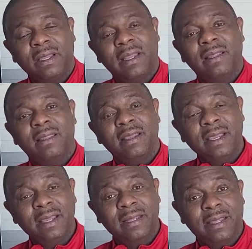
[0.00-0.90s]
and
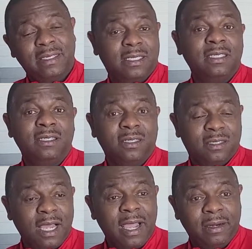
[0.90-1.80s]
then they send you the
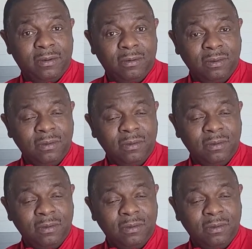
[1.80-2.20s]
title